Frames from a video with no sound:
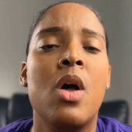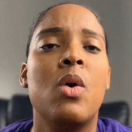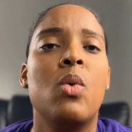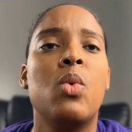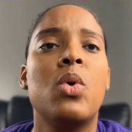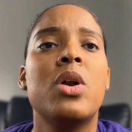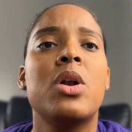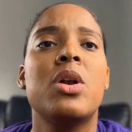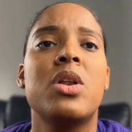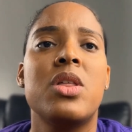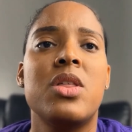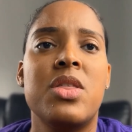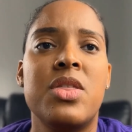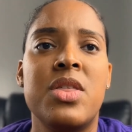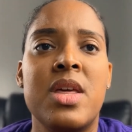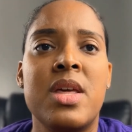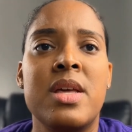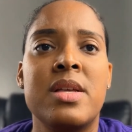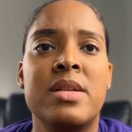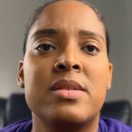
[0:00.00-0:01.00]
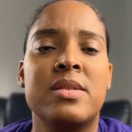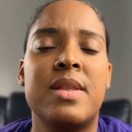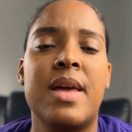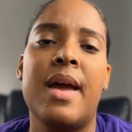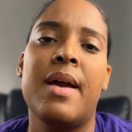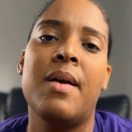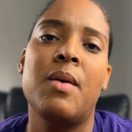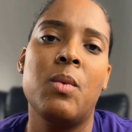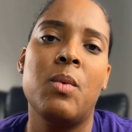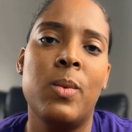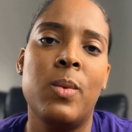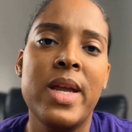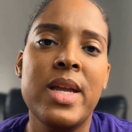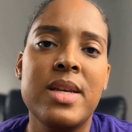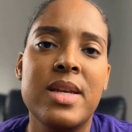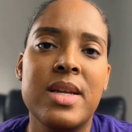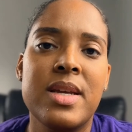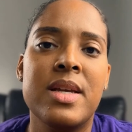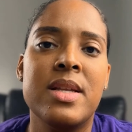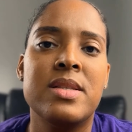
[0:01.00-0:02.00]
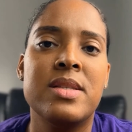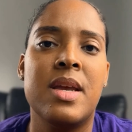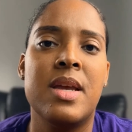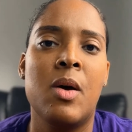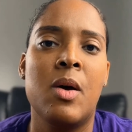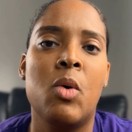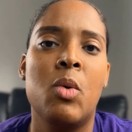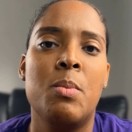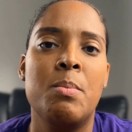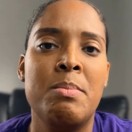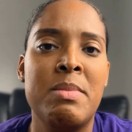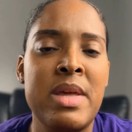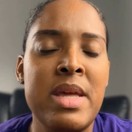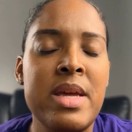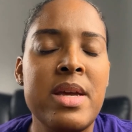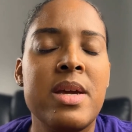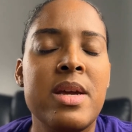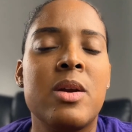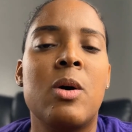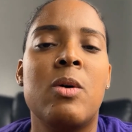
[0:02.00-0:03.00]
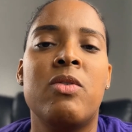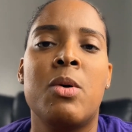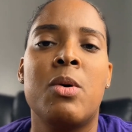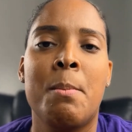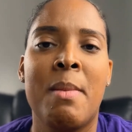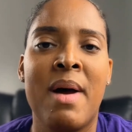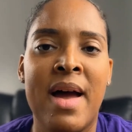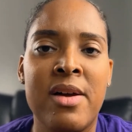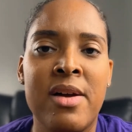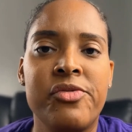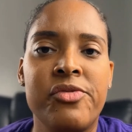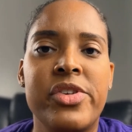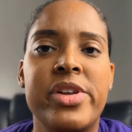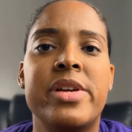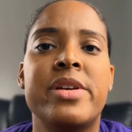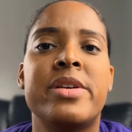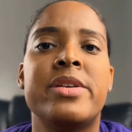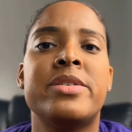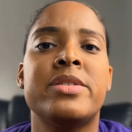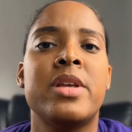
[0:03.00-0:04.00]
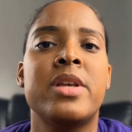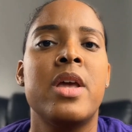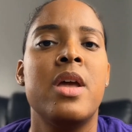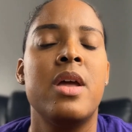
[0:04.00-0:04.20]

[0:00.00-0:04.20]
what are the things that we did to help me get over my fears